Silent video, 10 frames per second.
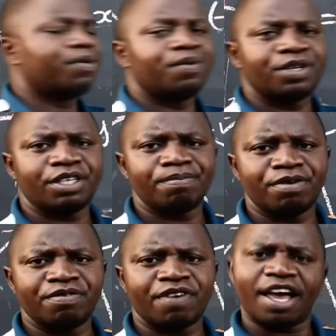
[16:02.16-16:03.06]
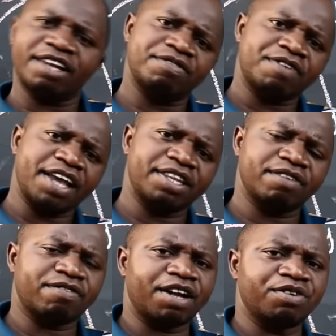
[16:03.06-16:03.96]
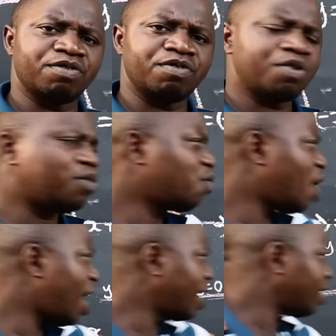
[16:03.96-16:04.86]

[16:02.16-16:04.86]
we simplify and find the value of y.